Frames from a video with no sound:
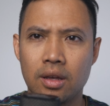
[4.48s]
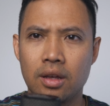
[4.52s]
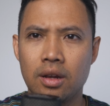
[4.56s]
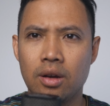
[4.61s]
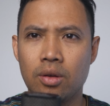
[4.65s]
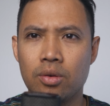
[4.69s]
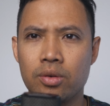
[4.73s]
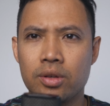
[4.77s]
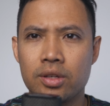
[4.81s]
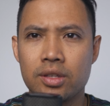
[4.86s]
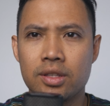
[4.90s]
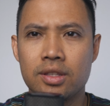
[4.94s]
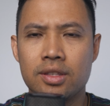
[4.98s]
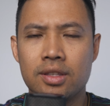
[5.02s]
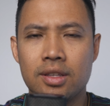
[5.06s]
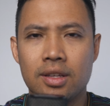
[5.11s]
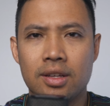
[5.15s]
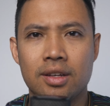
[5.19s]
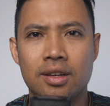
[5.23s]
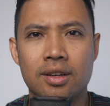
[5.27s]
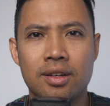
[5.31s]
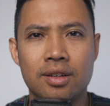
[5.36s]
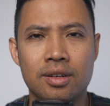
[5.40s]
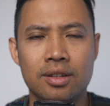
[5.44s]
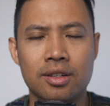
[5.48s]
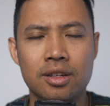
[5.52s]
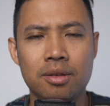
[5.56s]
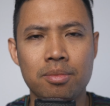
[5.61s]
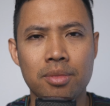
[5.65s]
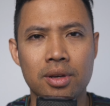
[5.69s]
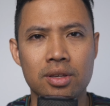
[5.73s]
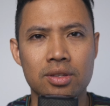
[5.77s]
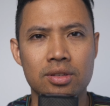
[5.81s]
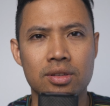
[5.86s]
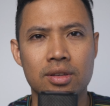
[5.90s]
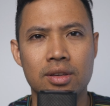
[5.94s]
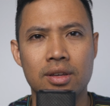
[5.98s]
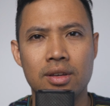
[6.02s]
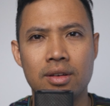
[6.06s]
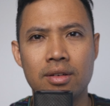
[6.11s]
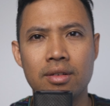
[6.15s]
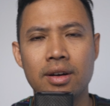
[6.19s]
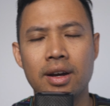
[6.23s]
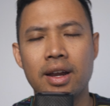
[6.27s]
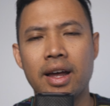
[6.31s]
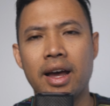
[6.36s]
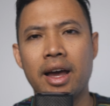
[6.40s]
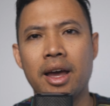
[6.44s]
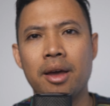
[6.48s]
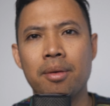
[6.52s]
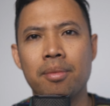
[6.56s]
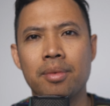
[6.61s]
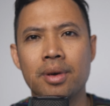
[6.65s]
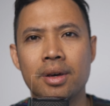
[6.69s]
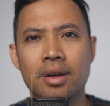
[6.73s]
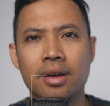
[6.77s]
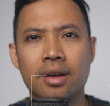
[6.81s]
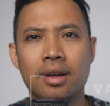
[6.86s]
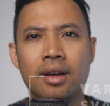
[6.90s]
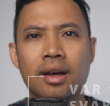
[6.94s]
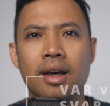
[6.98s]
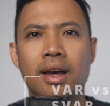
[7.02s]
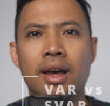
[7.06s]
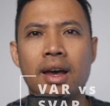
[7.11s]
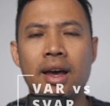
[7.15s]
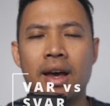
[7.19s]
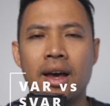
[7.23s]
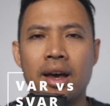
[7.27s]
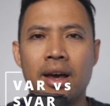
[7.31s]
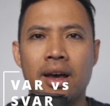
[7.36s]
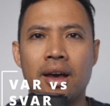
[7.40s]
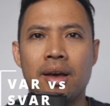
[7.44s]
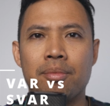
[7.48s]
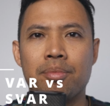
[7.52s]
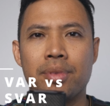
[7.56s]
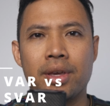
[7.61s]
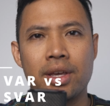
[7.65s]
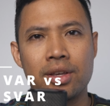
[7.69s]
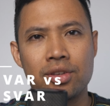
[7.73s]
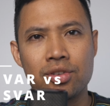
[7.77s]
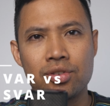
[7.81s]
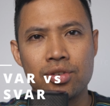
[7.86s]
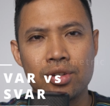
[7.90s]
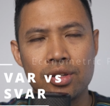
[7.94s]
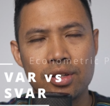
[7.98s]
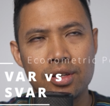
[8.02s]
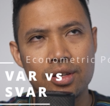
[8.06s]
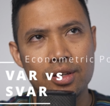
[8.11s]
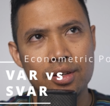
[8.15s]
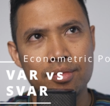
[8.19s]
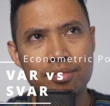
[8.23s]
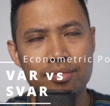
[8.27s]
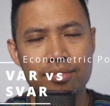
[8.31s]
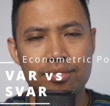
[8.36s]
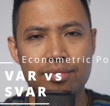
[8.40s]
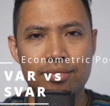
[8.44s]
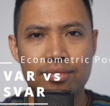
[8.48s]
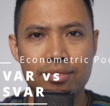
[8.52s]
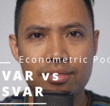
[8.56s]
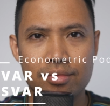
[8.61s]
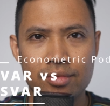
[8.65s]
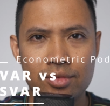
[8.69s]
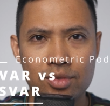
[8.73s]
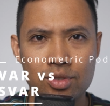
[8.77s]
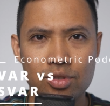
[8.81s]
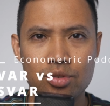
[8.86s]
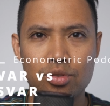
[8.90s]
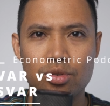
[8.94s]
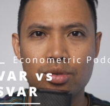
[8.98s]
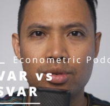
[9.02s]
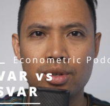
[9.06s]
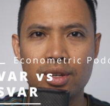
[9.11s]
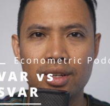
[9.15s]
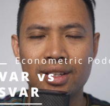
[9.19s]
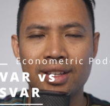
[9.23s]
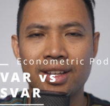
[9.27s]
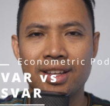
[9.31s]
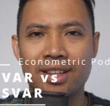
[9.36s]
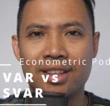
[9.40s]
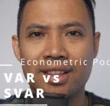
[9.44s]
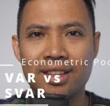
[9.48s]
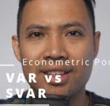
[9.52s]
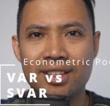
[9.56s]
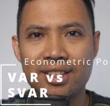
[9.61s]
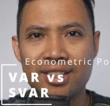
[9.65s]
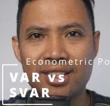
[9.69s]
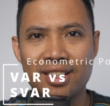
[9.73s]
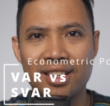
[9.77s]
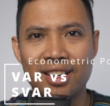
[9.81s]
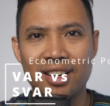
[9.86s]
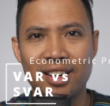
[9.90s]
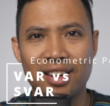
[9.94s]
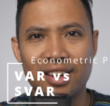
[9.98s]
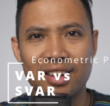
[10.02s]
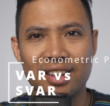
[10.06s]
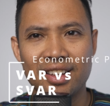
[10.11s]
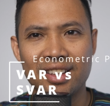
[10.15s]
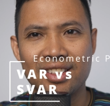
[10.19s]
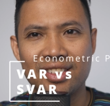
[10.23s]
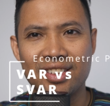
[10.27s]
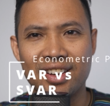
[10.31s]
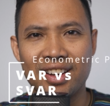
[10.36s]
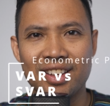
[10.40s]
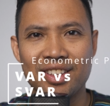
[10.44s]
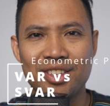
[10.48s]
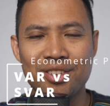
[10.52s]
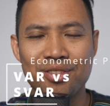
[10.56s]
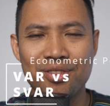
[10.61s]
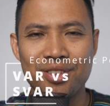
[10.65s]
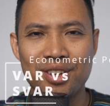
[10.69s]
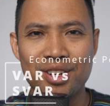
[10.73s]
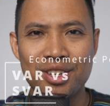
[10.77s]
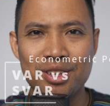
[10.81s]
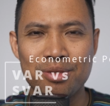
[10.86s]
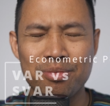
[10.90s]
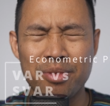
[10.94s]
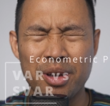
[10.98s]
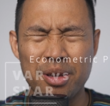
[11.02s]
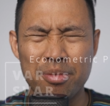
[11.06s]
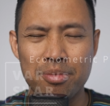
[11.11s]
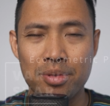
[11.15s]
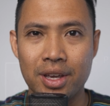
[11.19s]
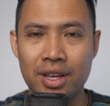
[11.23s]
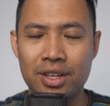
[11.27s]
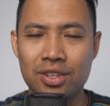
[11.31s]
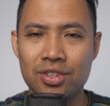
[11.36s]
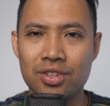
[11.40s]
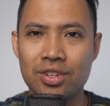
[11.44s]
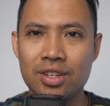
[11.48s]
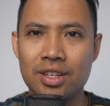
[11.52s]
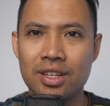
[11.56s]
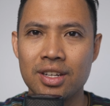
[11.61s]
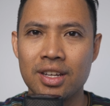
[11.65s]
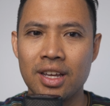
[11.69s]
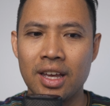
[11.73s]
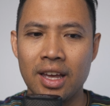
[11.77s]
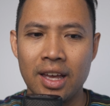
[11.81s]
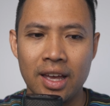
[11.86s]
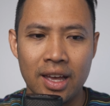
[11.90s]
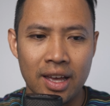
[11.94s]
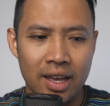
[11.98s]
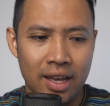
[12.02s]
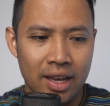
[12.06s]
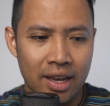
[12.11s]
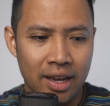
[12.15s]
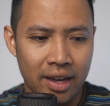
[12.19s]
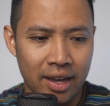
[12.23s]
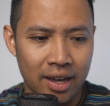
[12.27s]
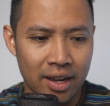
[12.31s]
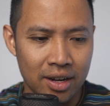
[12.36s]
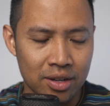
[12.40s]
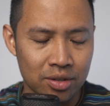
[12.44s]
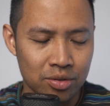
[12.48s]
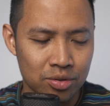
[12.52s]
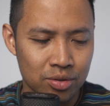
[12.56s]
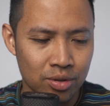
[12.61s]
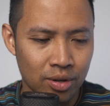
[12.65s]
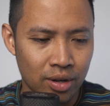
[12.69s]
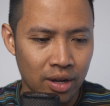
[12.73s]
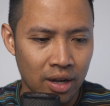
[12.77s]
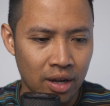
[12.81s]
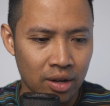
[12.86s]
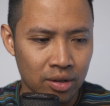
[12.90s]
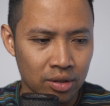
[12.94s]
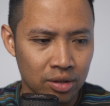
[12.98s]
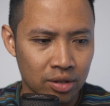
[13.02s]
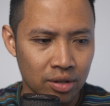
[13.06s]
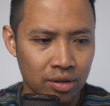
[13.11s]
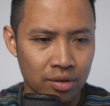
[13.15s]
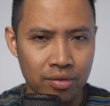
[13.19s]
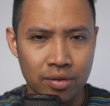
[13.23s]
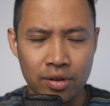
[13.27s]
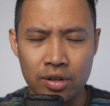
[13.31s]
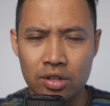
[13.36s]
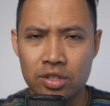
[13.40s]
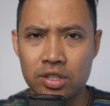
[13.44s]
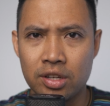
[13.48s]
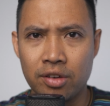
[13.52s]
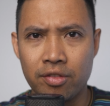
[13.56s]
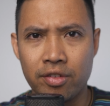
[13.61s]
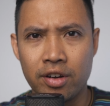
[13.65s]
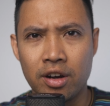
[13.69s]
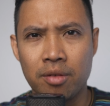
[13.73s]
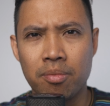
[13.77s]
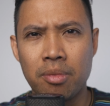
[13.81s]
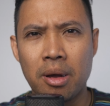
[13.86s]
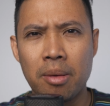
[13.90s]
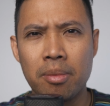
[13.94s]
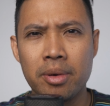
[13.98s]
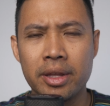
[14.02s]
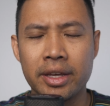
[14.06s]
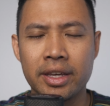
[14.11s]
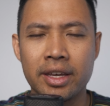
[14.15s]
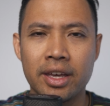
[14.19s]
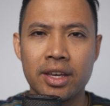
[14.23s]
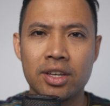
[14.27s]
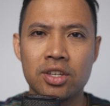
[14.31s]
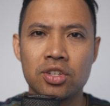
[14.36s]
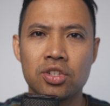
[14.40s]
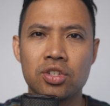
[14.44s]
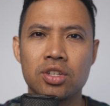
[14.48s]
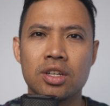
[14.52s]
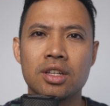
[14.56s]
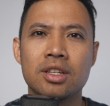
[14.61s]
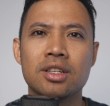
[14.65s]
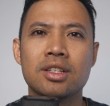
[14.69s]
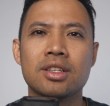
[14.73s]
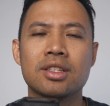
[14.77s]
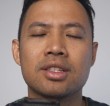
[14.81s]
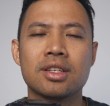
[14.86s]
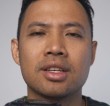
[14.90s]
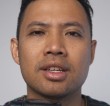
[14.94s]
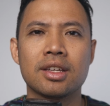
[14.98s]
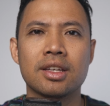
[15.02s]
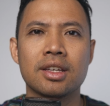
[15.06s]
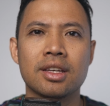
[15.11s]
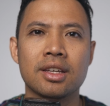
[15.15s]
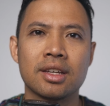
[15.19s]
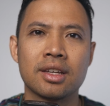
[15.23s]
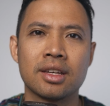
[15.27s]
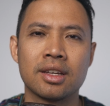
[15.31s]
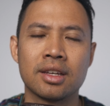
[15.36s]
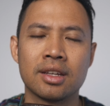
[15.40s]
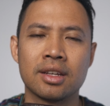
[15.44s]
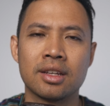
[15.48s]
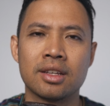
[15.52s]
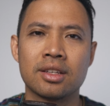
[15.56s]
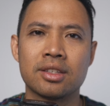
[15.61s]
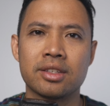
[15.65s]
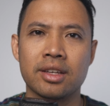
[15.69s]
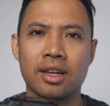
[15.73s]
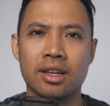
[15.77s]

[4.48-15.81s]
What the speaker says: Hello, it's Dimas here. I'm a PhD student that still try to finish my PhD. I also author for several publications in